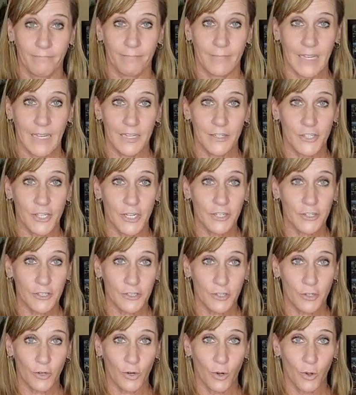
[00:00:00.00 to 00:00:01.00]
it changes
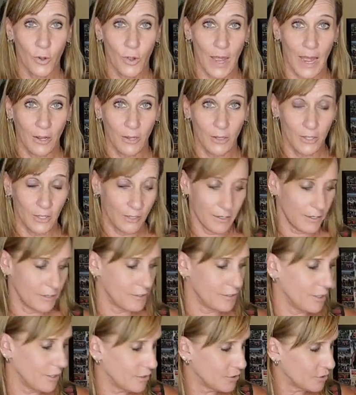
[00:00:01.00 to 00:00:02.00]
your whole outlook. It
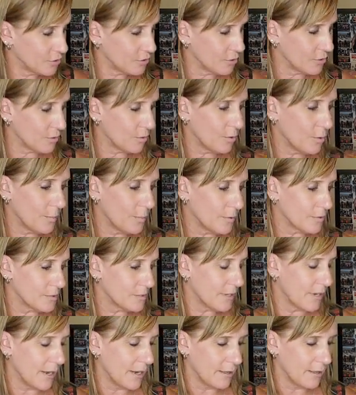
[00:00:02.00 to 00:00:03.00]
changes your whole
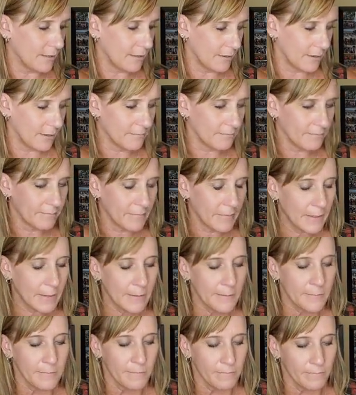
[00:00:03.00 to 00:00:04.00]
personality.
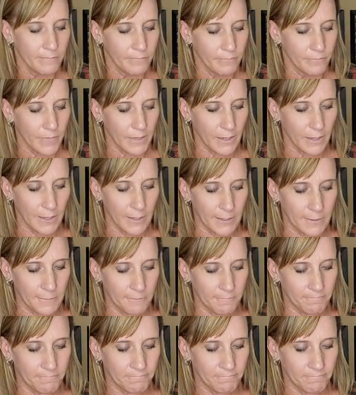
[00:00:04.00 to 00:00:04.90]
kind